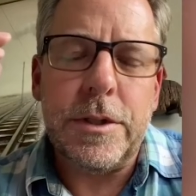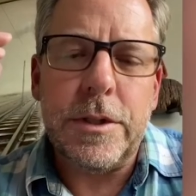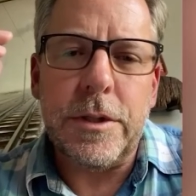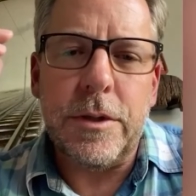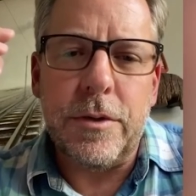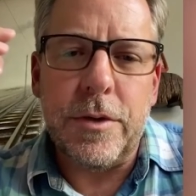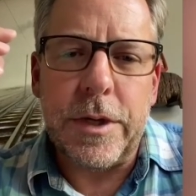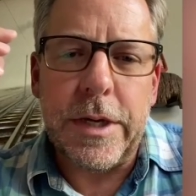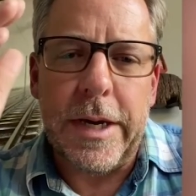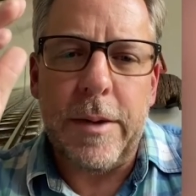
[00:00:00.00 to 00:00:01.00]
You took
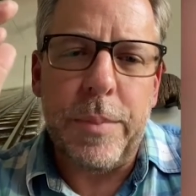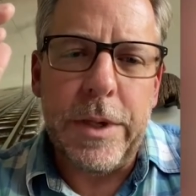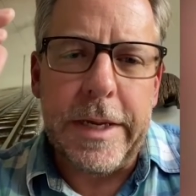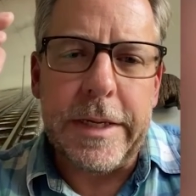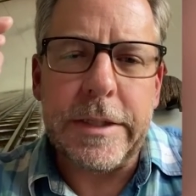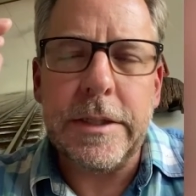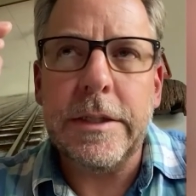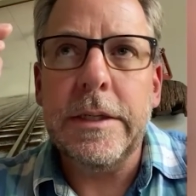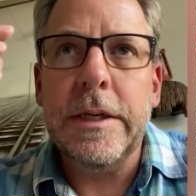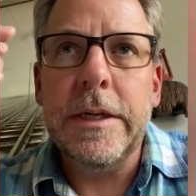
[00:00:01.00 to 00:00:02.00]
complex
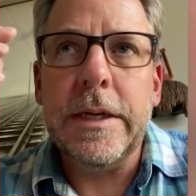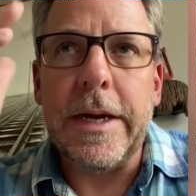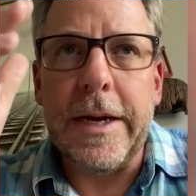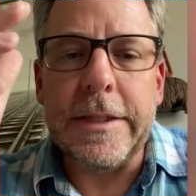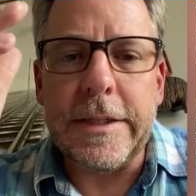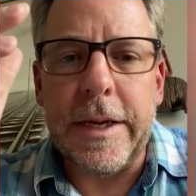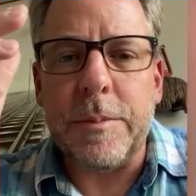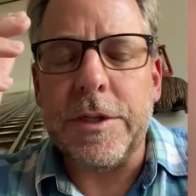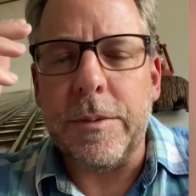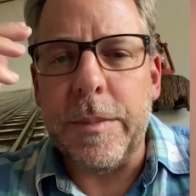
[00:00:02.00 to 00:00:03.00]
concepts
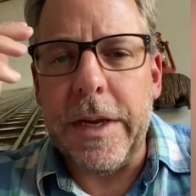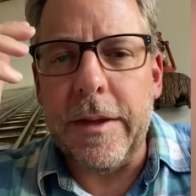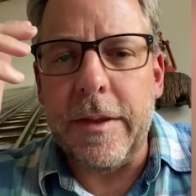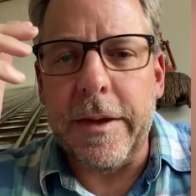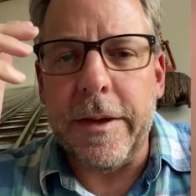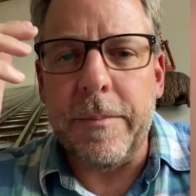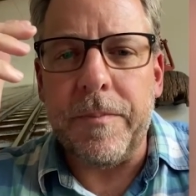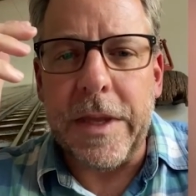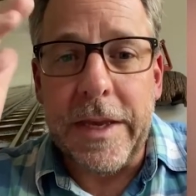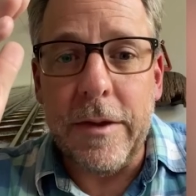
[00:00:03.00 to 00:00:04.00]
and made them
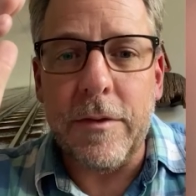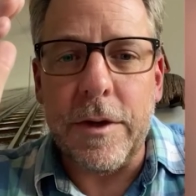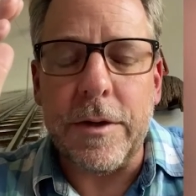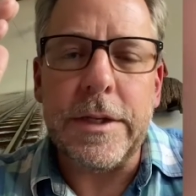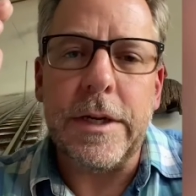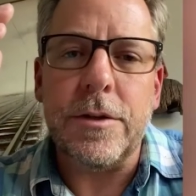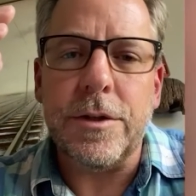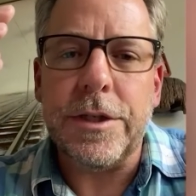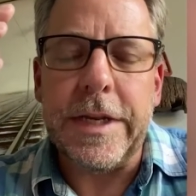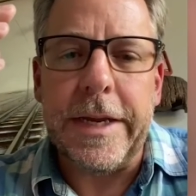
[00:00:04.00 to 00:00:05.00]
easier to
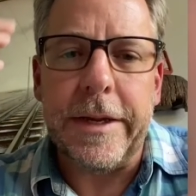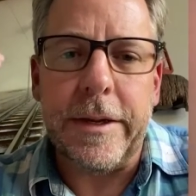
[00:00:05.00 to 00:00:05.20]
understand.